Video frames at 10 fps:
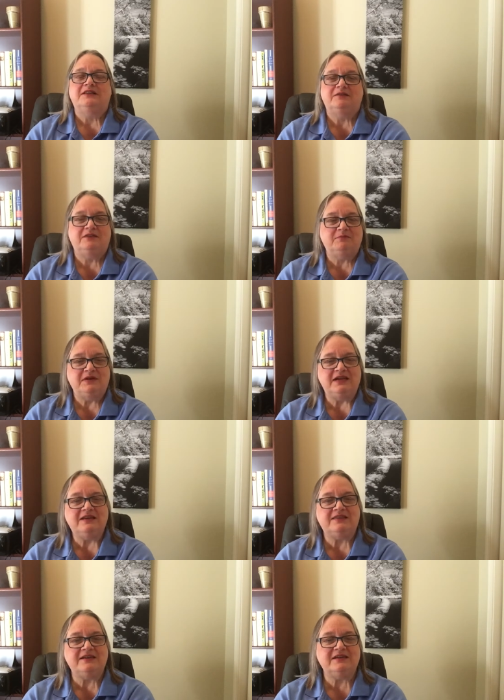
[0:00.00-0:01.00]
the
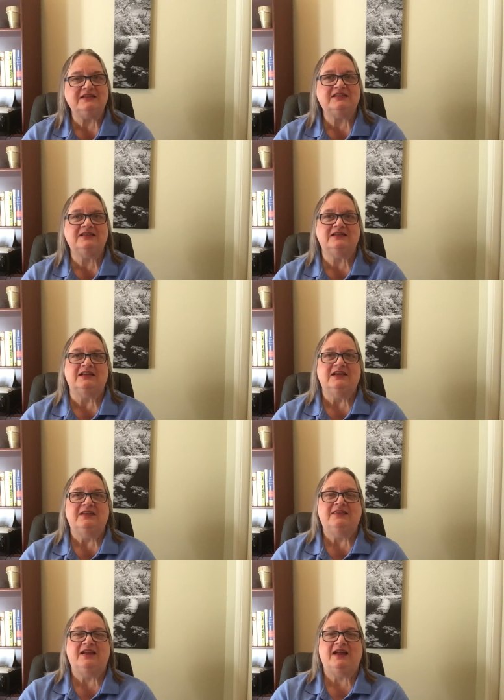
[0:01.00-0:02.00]
main things that
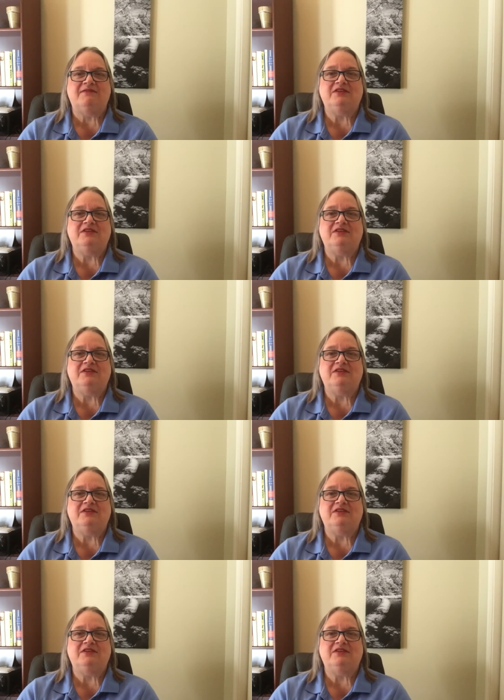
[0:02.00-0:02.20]
have